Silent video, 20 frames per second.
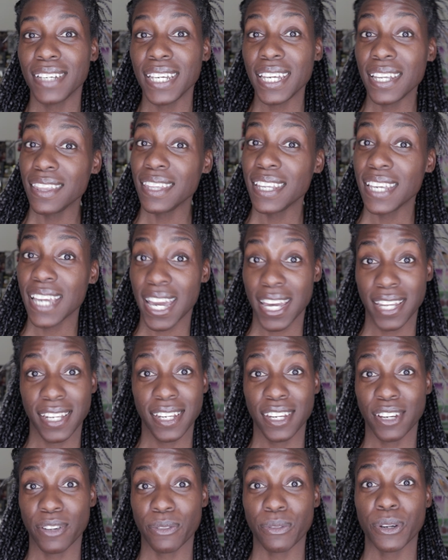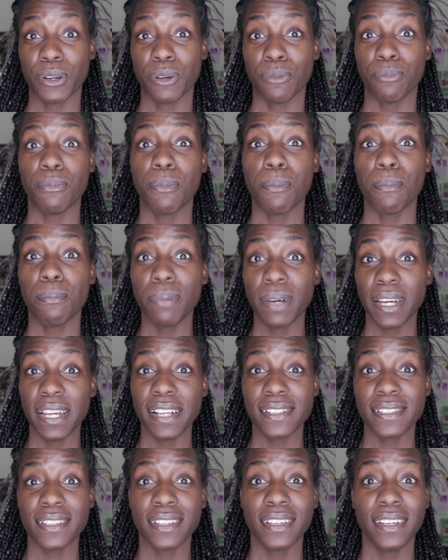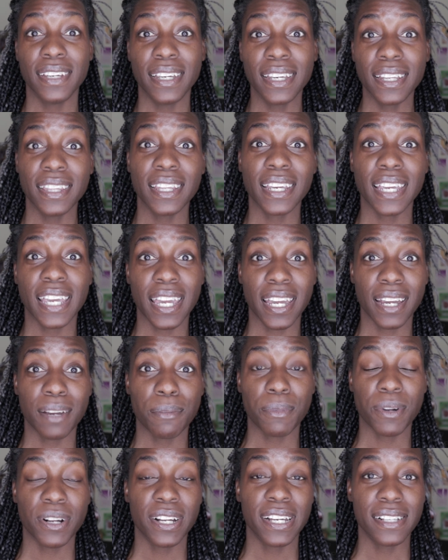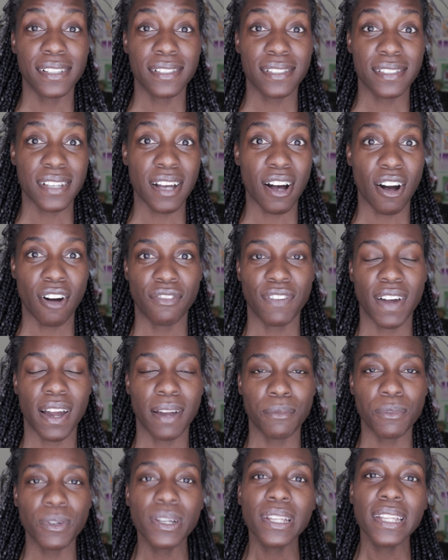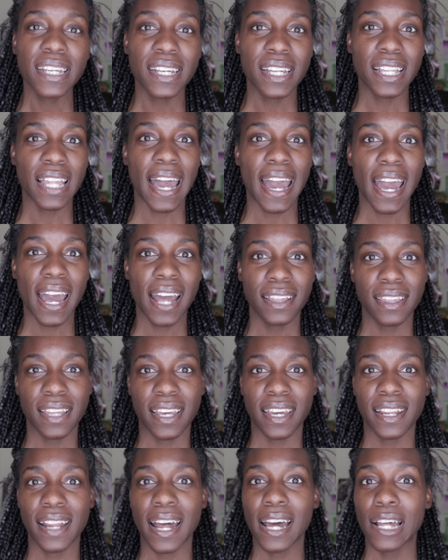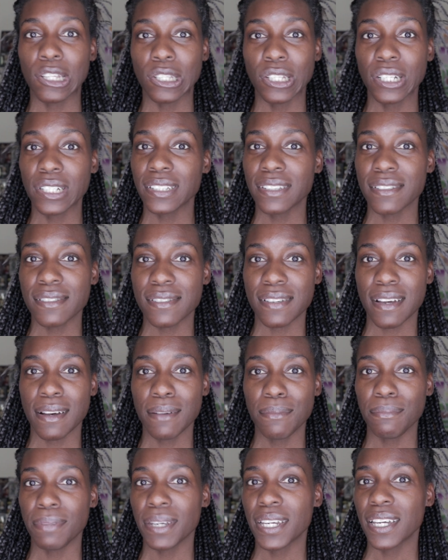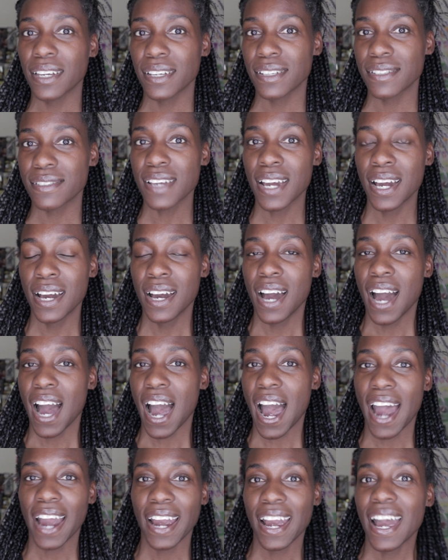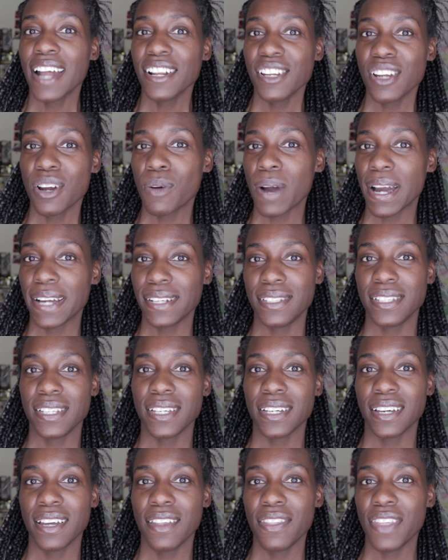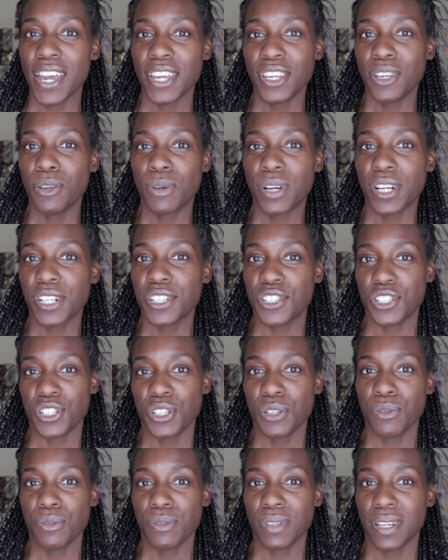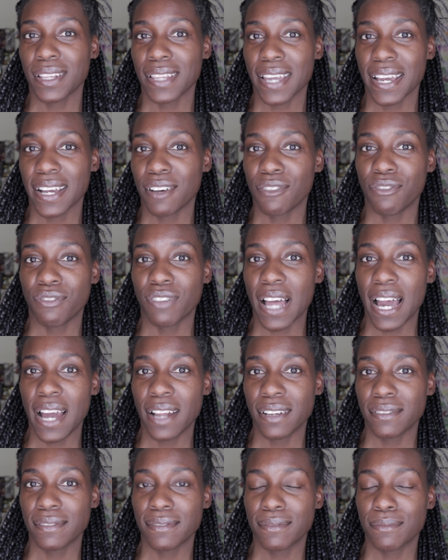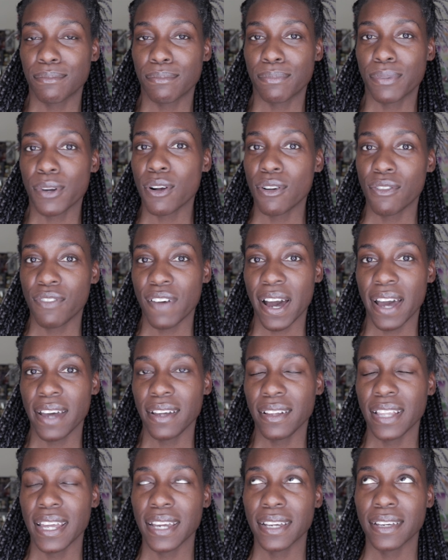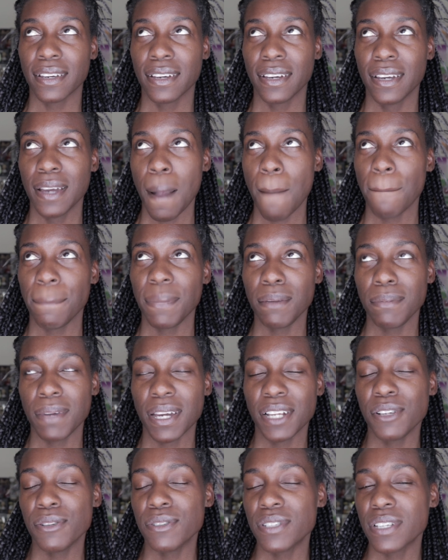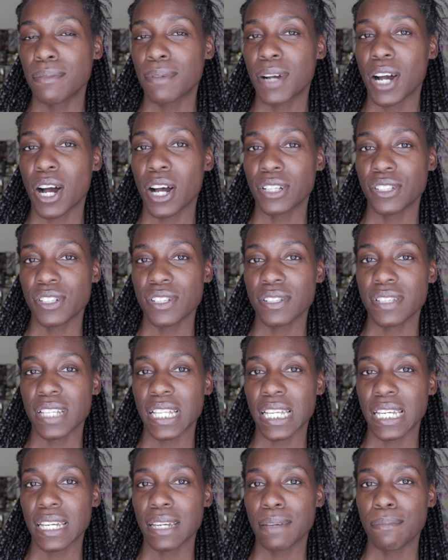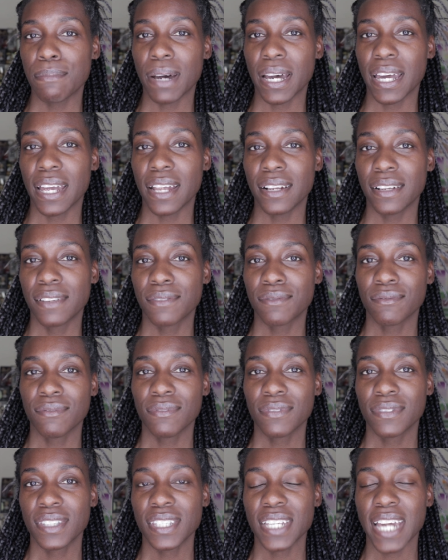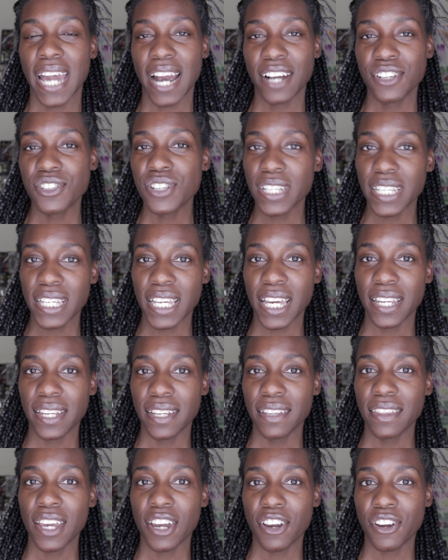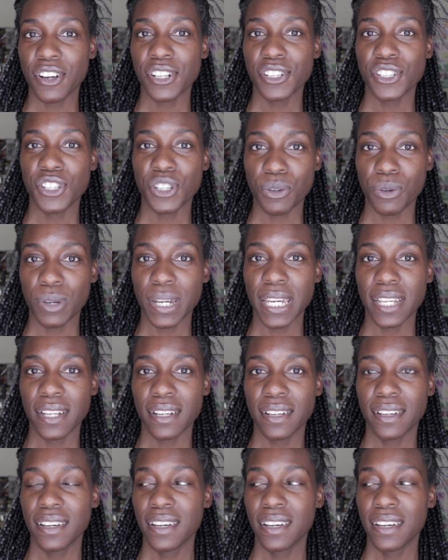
in the editing room, but in the camera itself. I'm really glad that I looked this up because I had no idea that you could shoot in like a flat profile. Like maybe I knew subconsciously, but to actually get in there and do it,